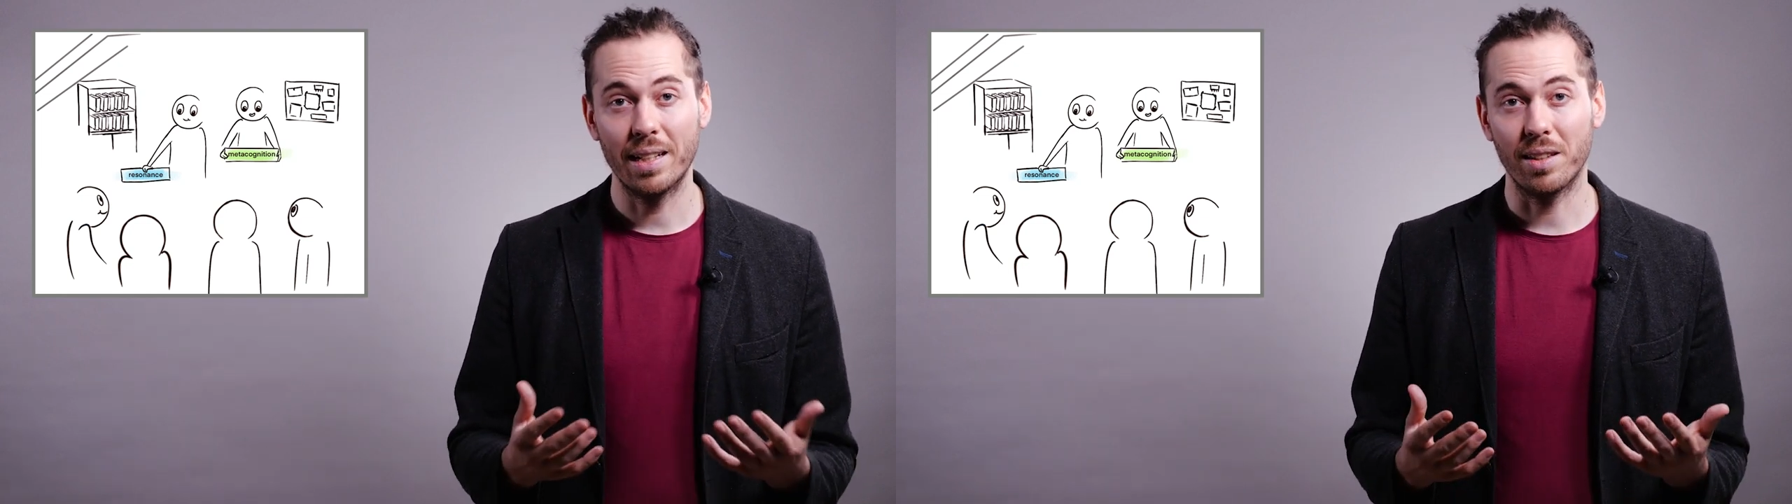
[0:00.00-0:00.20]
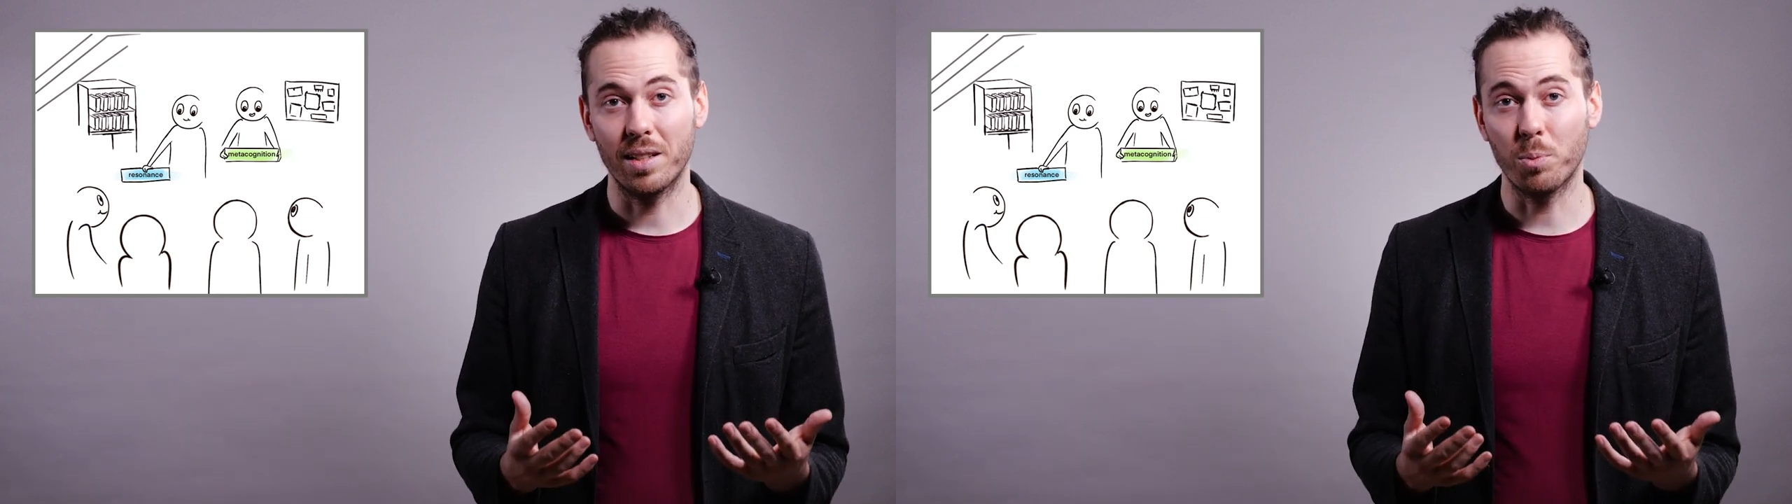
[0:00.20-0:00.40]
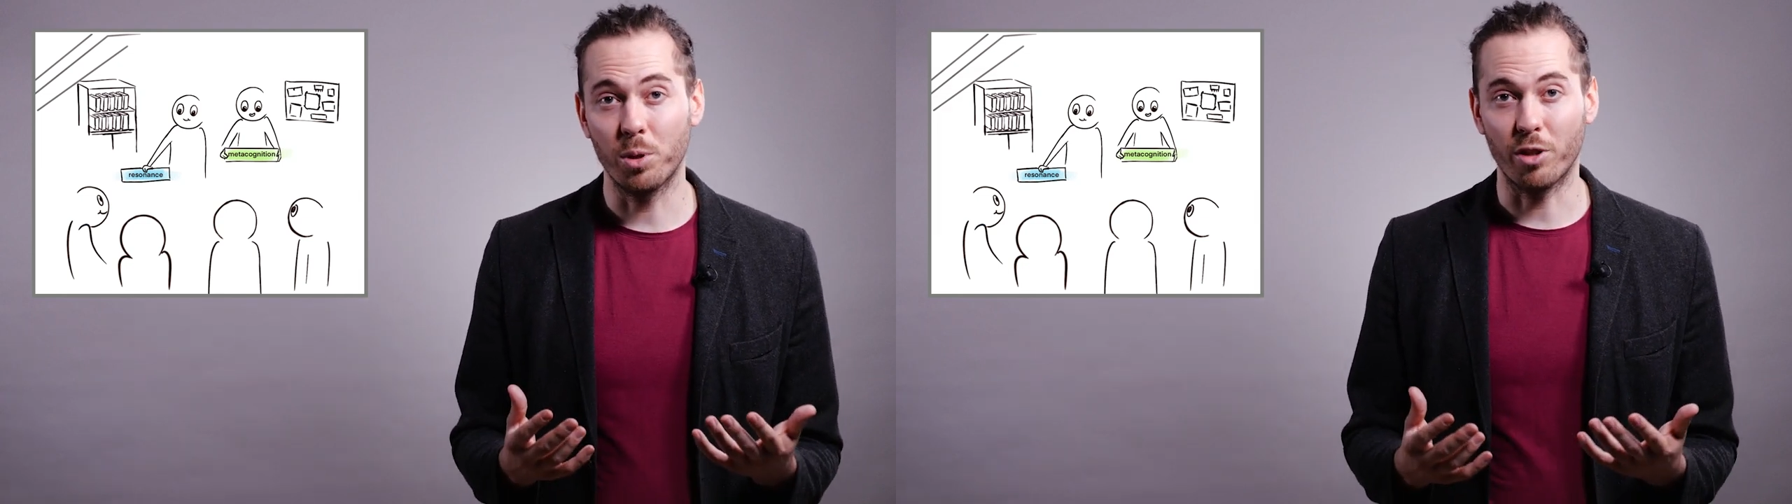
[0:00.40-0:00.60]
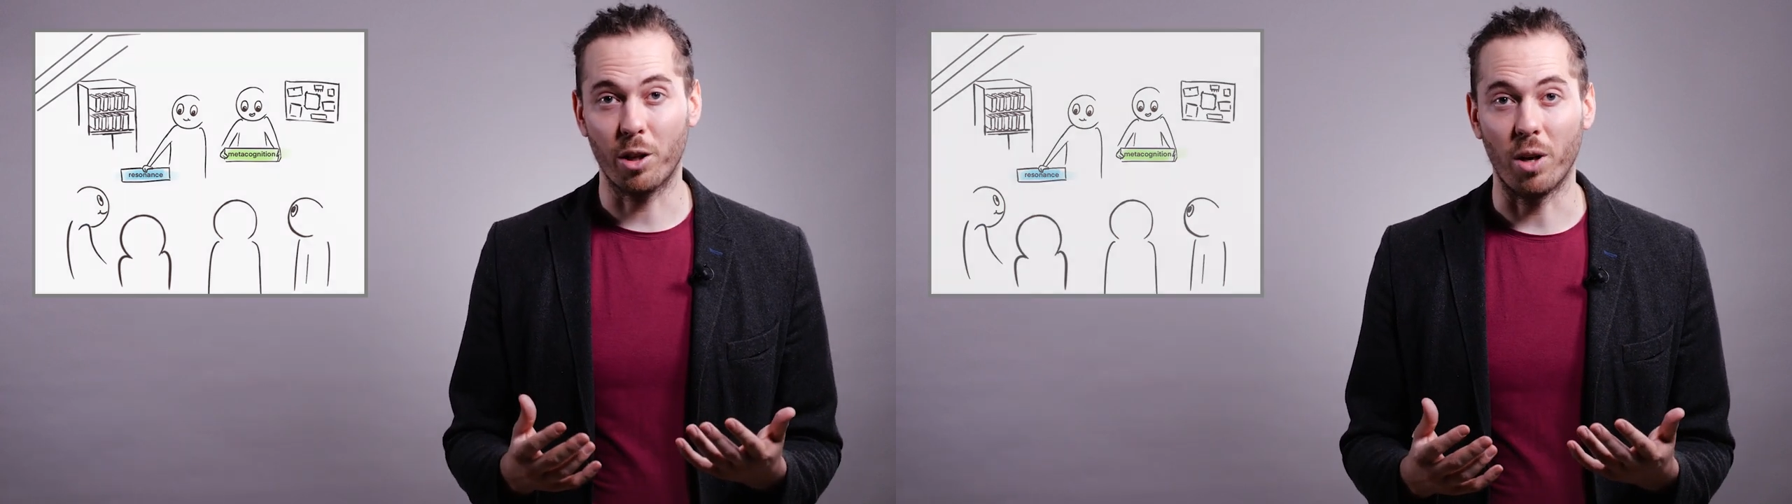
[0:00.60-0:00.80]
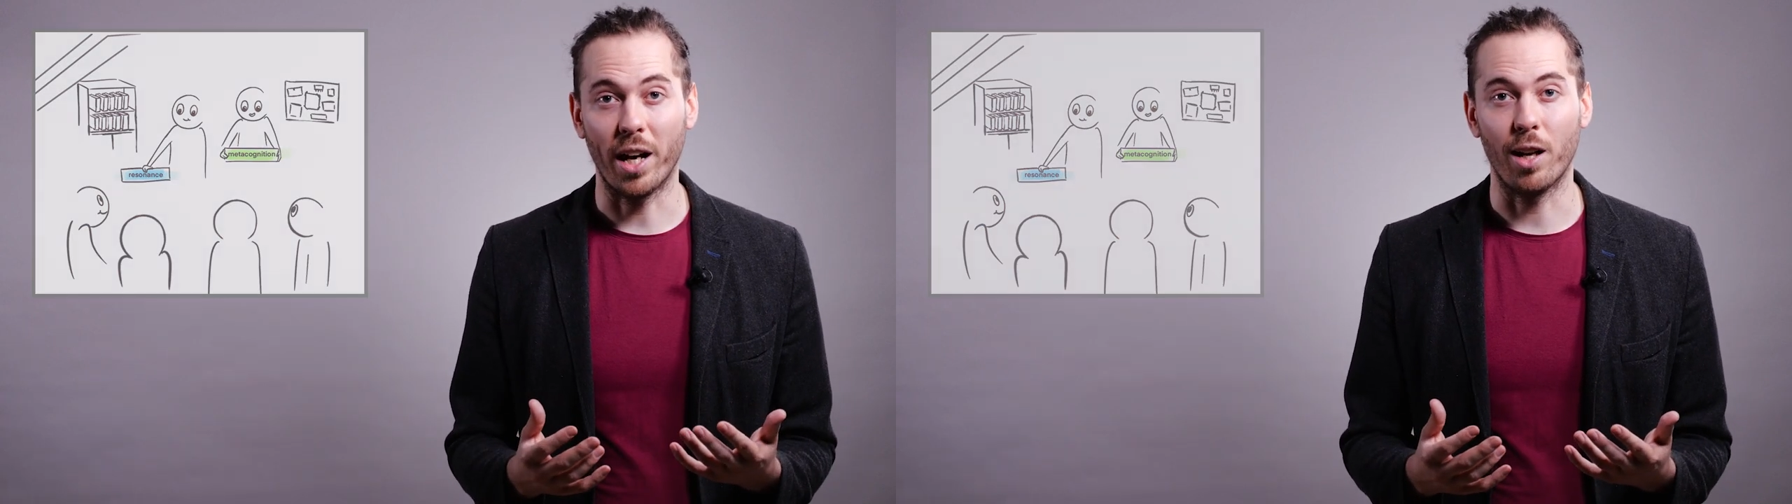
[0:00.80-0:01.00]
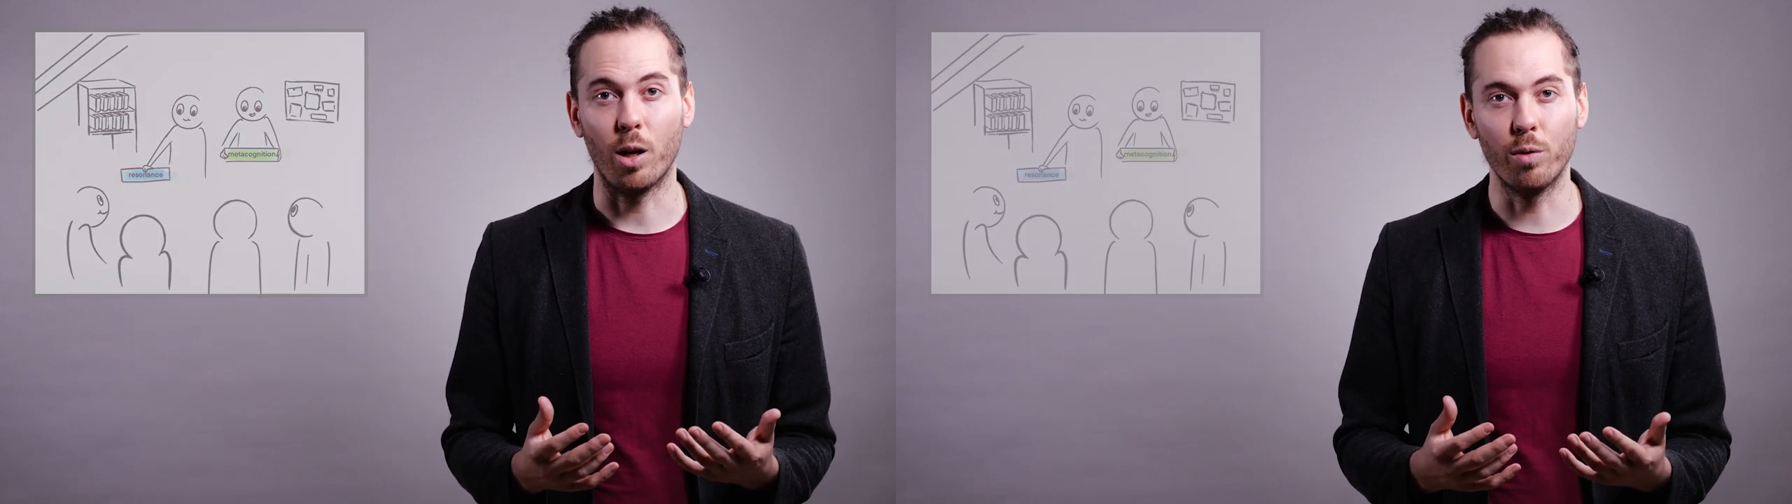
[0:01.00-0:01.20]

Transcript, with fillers: This would require